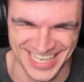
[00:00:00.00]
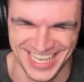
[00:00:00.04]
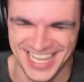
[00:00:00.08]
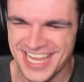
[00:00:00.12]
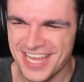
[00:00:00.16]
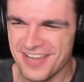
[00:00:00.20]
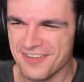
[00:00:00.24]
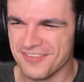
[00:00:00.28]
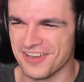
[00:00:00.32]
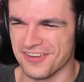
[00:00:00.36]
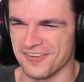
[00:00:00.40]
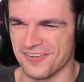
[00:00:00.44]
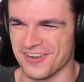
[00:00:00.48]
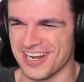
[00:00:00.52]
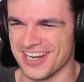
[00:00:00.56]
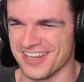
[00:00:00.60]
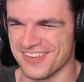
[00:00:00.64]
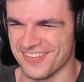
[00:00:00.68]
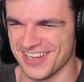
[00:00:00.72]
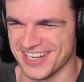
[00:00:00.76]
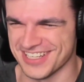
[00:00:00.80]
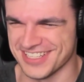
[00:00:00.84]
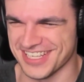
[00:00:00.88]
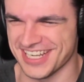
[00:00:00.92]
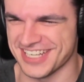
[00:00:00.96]
Like, want
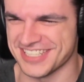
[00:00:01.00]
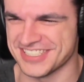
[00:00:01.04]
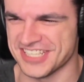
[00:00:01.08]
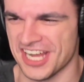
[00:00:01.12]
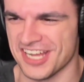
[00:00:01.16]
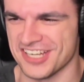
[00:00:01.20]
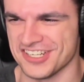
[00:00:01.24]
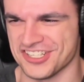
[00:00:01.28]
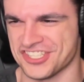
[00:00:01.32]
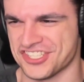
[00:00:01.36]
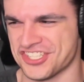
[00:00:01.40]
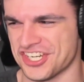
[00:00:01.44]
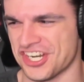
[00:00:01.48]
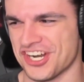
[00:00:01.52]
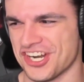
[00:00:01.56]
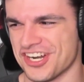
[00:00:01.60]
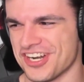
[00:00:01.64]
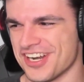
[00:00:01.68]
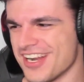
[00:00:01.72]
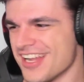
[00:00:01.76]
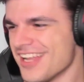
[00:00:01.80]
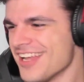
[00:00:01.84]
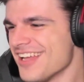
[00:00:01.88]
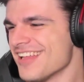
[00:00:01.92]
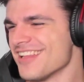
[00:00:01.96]
to take a shot? Sure.
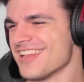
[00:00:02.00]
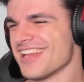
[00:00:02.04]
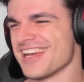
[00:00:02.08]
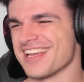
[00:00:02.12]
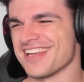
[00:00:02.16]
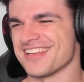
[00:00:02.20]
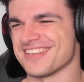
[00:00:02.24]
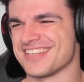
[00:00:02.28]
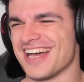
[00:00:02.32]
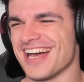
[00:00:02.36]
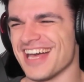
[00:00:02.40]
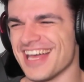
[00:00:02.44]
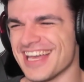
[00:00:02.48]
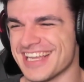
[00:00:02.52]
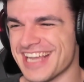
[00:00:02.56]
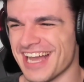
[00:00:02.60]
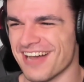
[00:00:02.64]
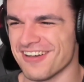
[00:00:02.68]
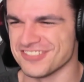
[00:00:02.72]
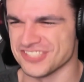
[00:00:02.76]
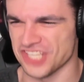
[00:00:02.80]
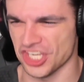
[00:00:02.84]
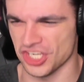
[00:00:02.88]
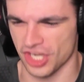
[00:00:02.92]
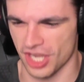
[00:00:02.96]
Okay. Like it's and not. Those
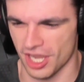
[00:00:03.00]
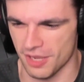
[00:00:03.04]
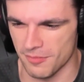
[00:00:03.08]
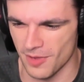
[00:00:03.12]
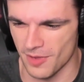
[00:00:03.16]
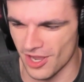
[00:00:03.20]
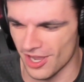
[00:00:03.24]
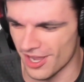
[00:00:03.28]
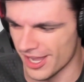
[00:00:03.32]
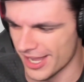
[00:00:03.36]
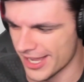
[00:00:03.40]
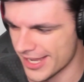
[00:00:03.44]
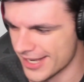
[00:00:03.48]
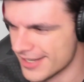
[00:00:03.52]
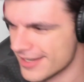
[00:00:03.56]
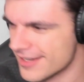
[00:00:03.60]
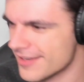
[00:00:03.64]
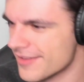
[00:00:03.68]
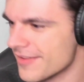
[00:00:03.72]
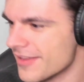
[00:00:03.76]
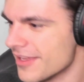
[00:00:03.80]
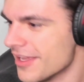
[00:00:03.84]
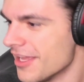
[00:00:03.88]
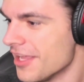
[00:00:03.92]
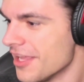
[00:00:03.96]
shots like, come massive. on. They
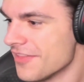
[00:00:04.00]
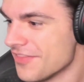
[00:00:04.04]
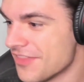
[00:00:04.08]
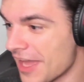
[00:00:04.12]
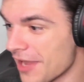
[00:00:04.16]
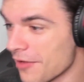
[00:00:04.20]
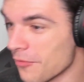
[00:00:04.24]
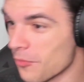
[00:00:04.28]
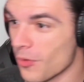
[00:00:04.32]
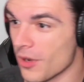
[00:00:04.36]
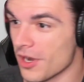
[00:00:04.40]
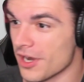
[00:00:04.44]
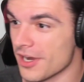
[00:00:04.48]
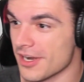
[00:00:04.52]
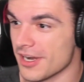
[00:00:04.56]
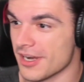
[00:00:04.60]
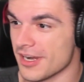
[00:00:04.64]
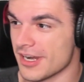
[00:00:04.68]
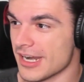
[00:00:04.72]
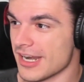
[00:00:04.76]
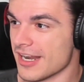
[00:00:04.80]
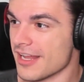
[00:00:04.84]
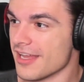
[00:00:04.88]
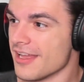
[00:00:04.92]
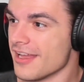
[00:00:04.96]
were, that they was like were. a
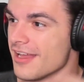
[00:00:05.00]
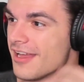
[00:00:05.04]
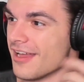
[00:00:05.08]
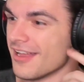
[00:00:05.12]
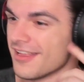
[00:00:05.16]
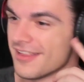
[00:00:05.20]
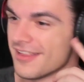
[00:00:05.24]
triple shot.